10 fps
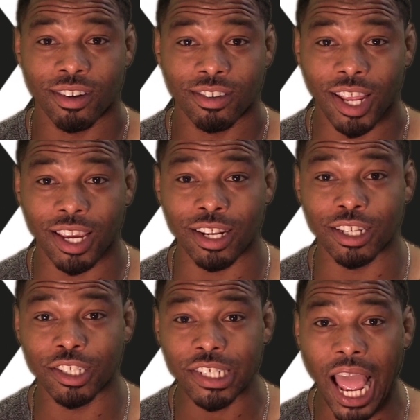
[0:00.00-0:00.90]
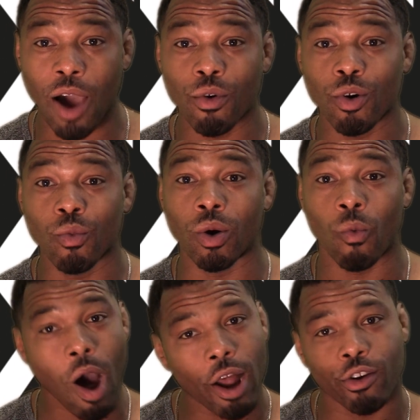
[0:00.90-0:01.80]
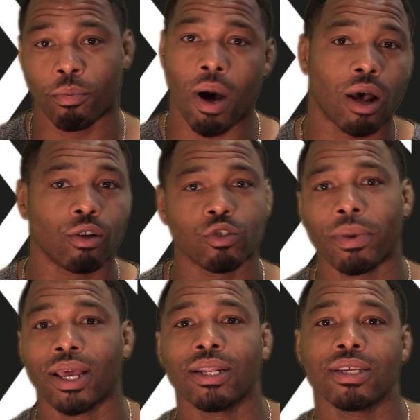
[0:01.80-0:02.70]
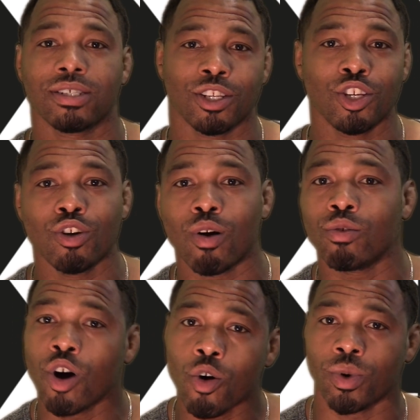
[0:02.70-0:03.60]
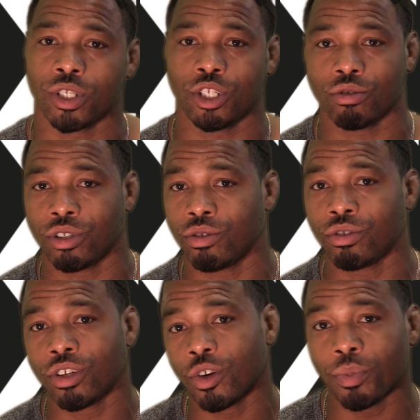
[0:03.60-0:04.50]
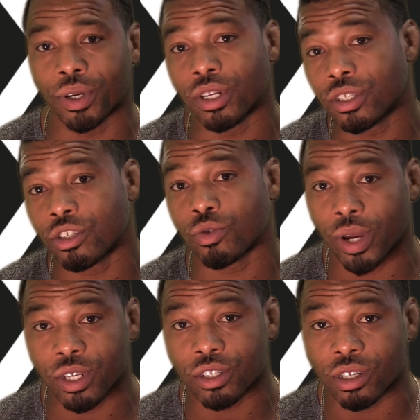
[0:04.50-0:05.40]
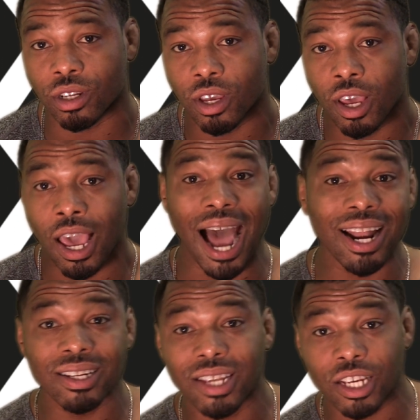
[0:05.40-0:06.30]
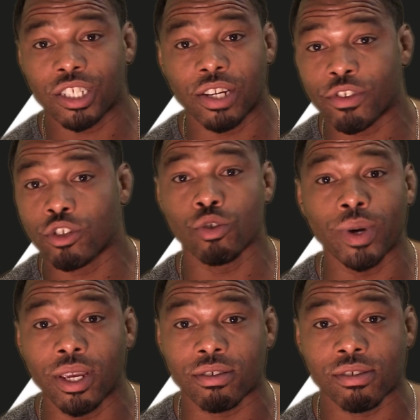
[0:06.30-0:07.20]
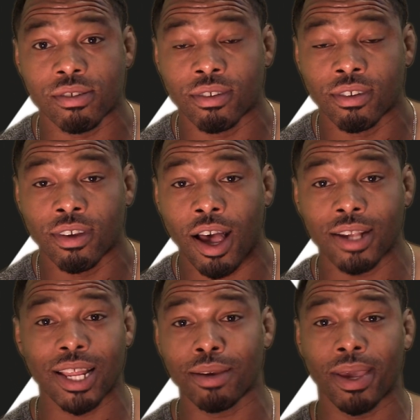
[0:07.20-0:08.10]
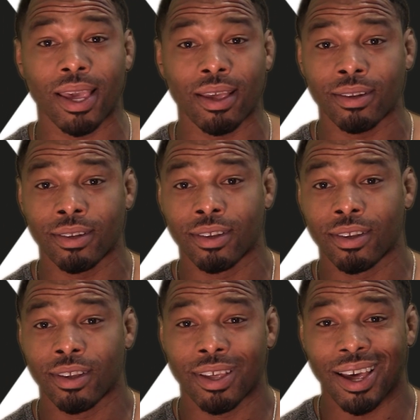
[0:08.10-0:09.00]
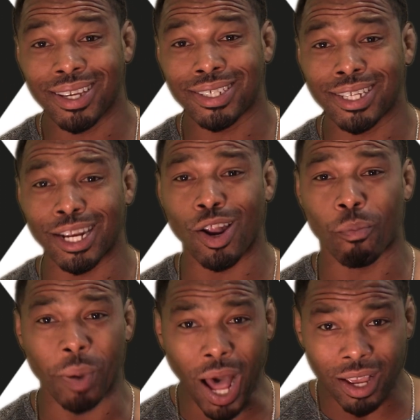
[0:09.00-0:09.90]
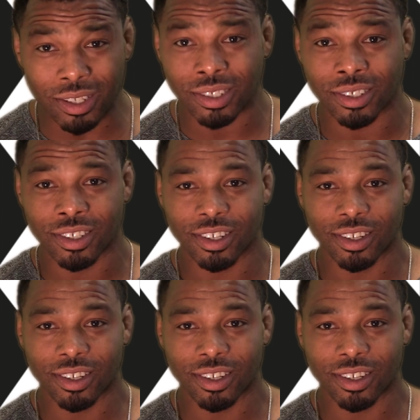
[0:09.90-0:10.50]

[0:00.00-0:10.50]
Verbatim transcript: Taking a shower with water bottles, man. Listen, you don't know what you'll do till you're put in a situation. I didn't take a shit for two weeks. I was like, man, I ain't shitting no box.